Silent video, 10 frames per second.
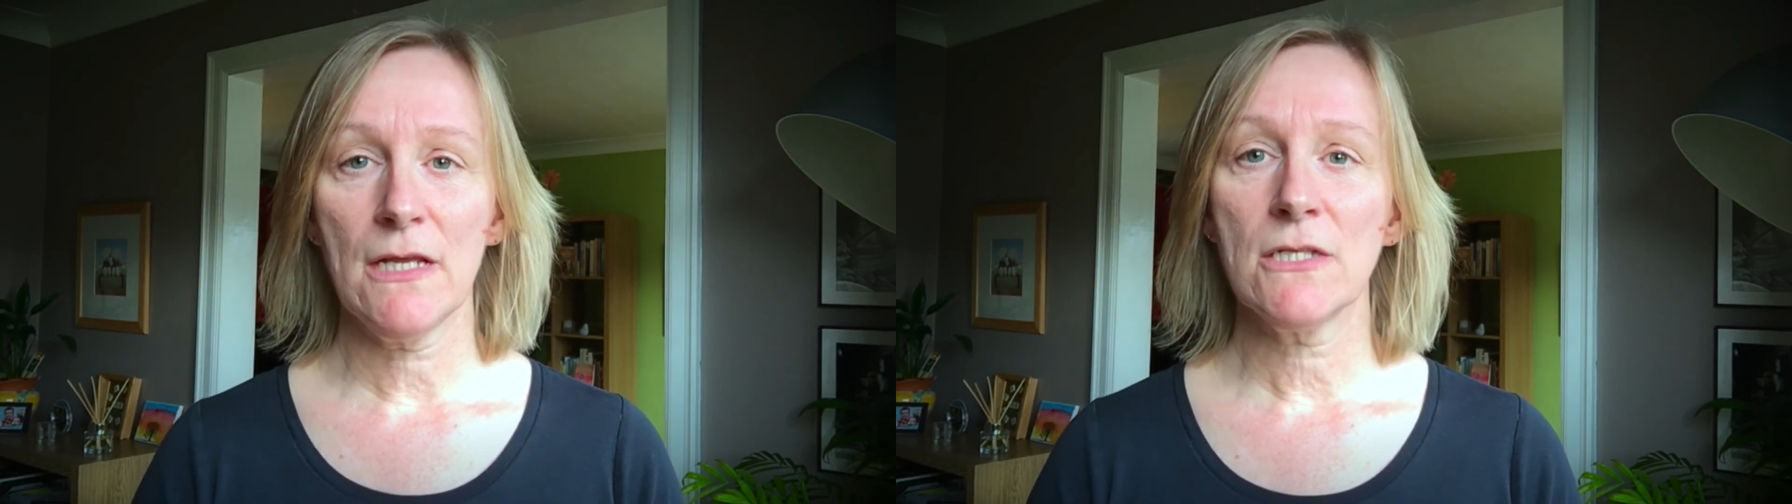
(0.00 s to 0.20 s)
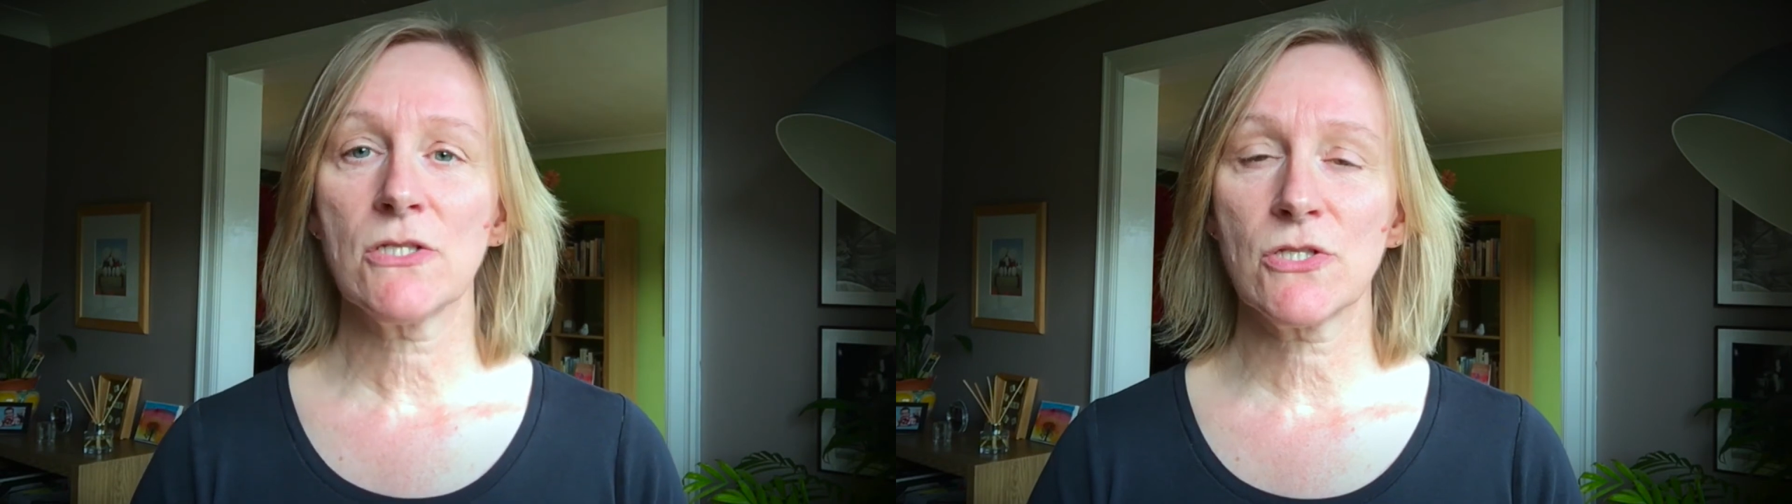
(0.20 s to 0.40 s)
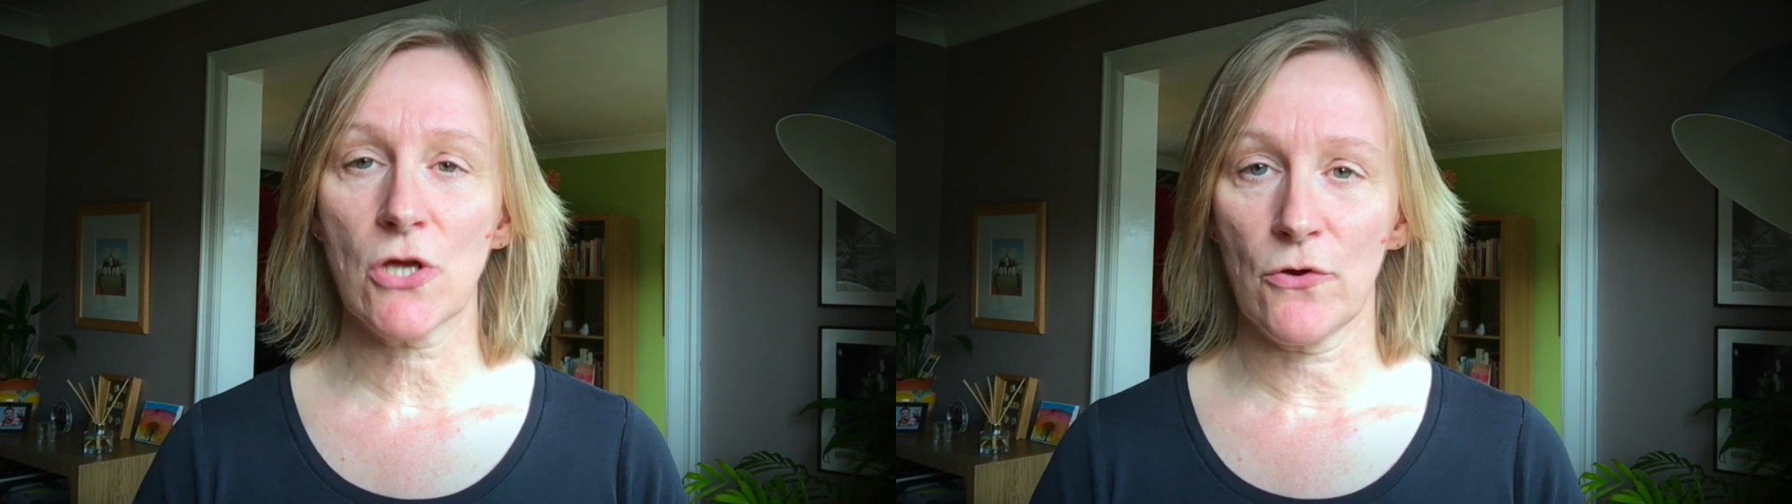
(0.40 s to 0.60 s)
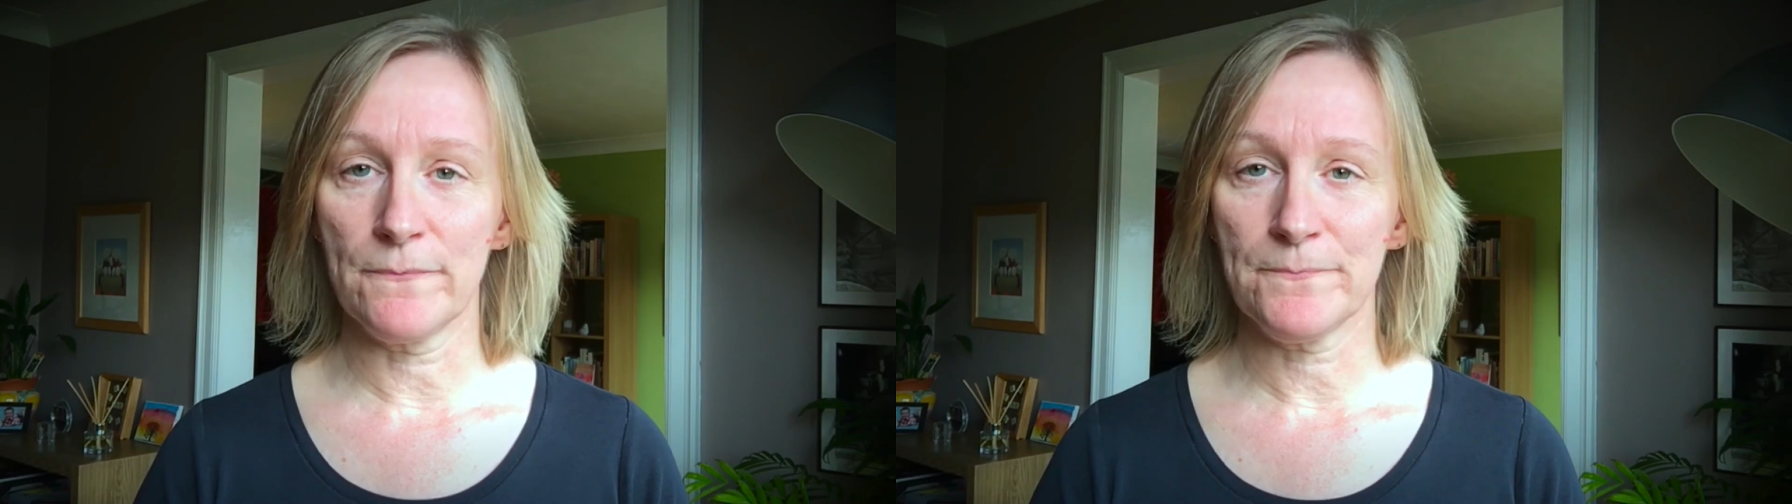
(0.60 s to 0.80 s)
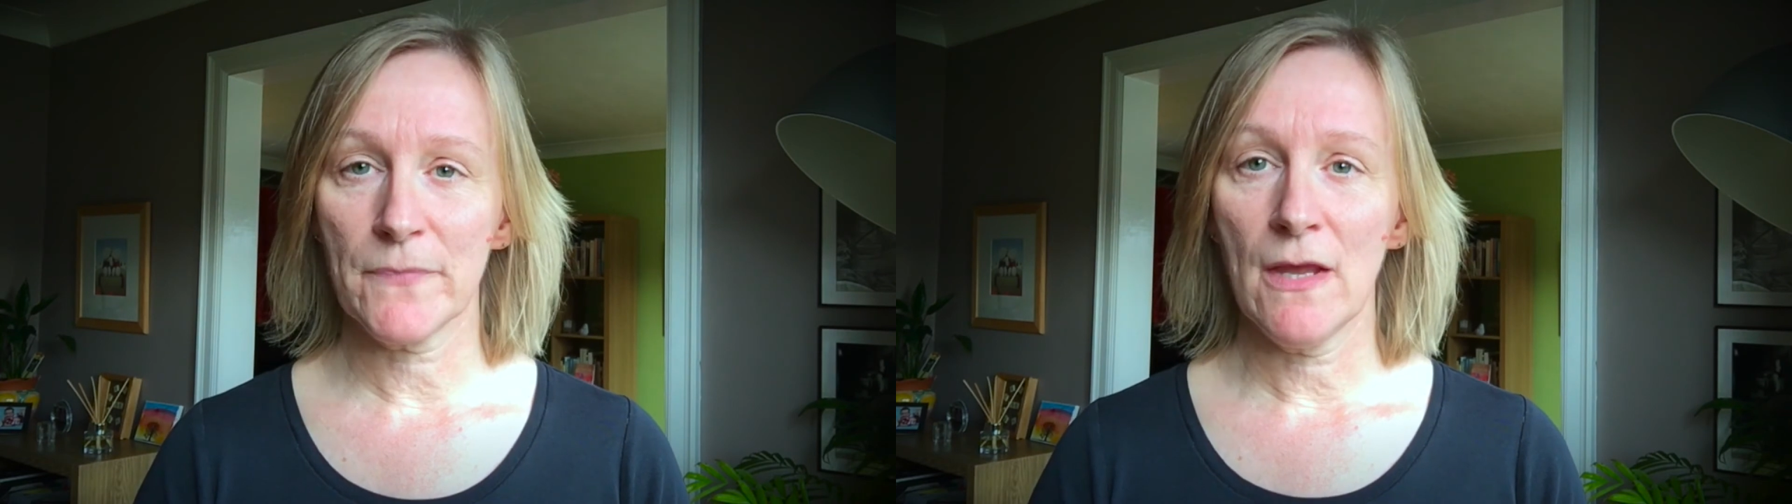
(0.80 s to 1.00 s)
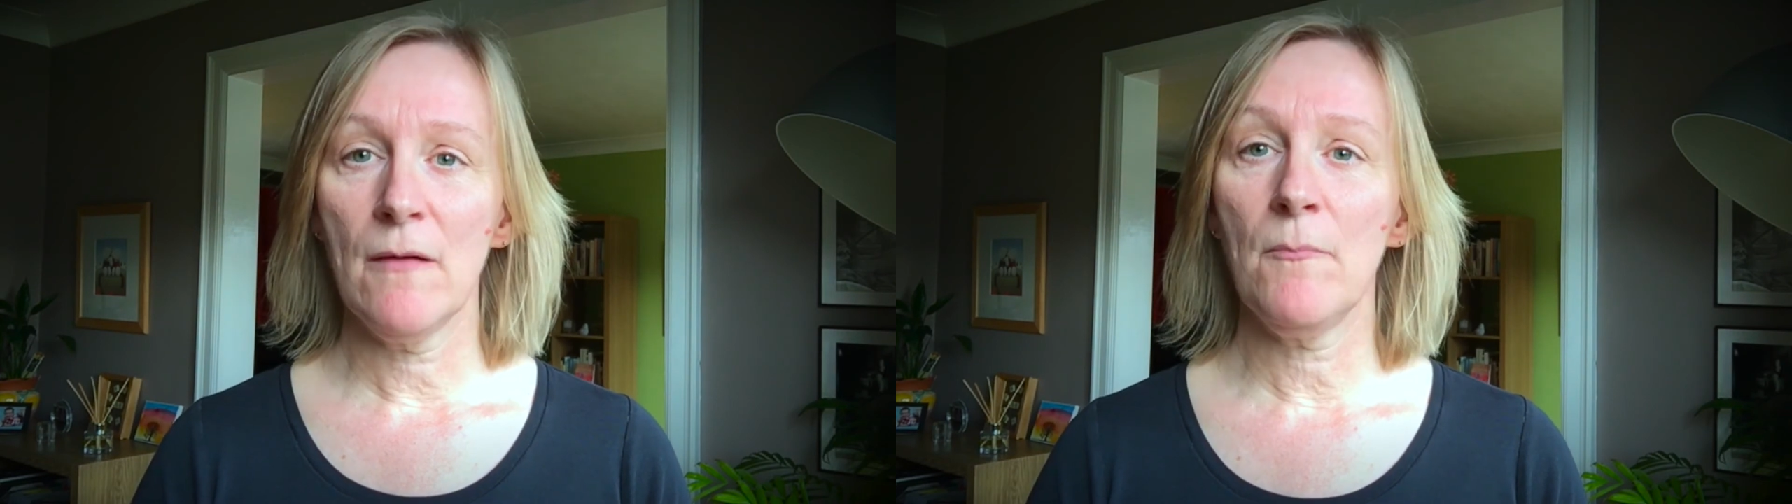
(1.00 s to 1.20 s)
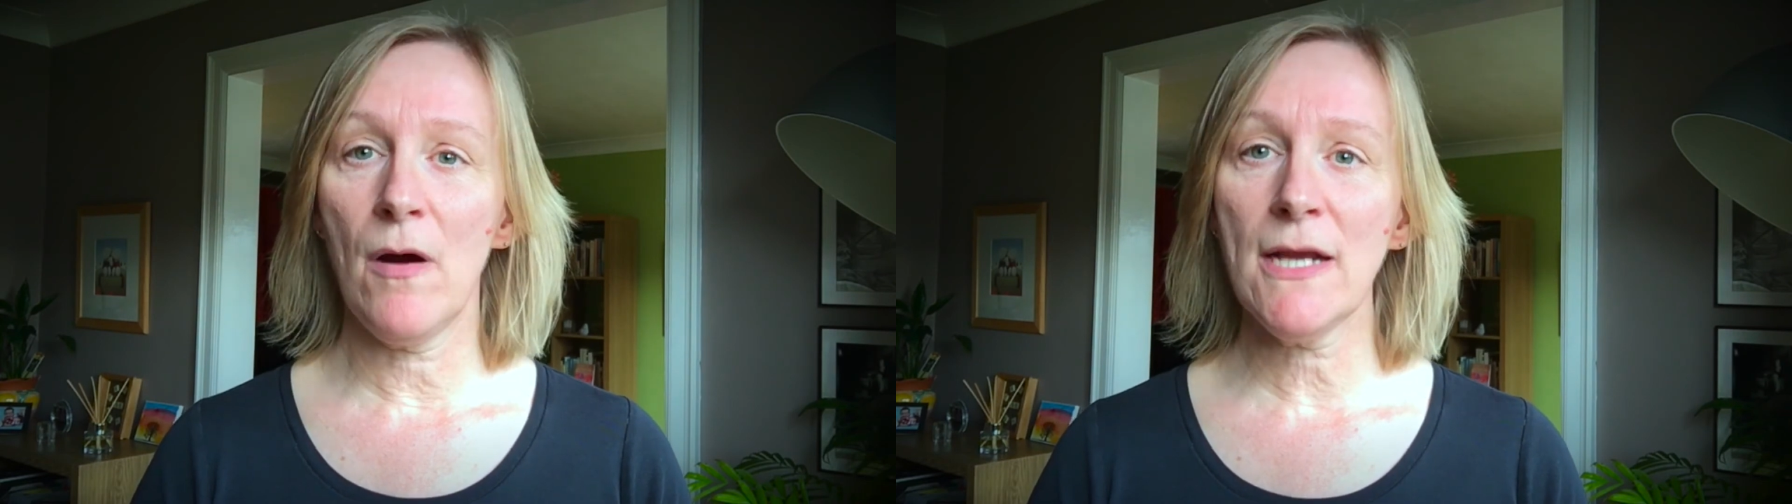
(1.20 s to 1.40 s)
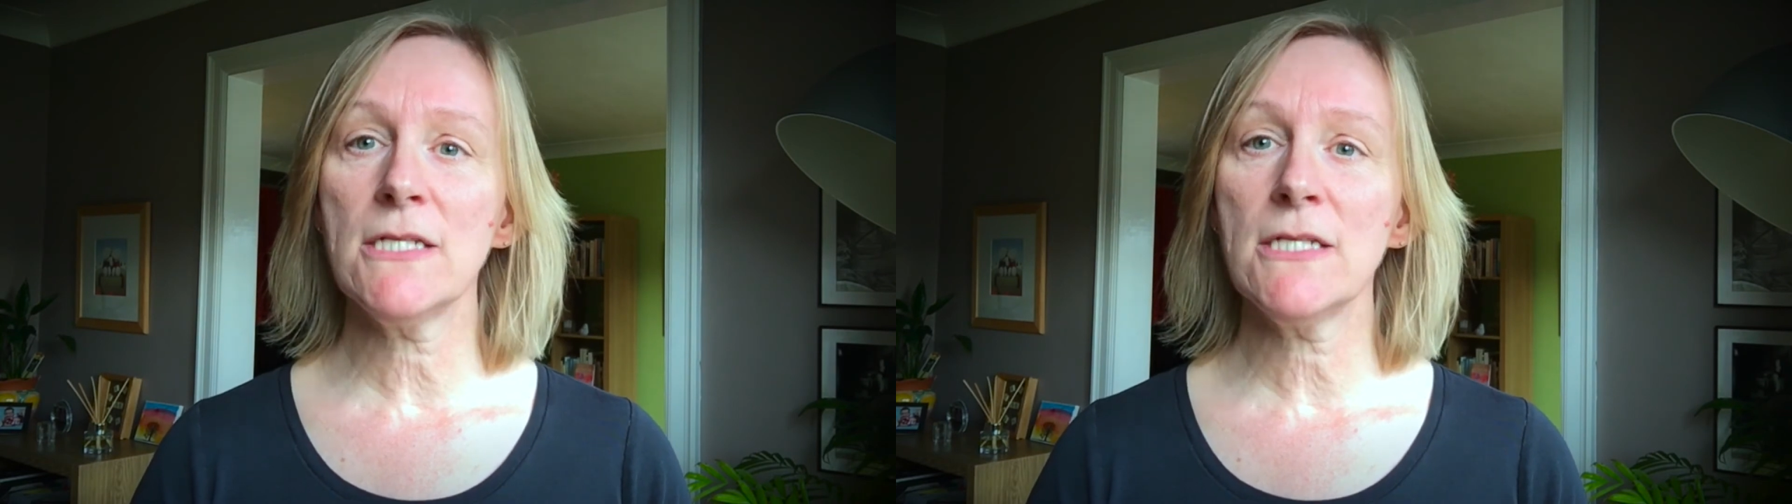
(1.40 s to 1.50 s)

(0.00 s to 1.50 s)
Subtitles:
So, my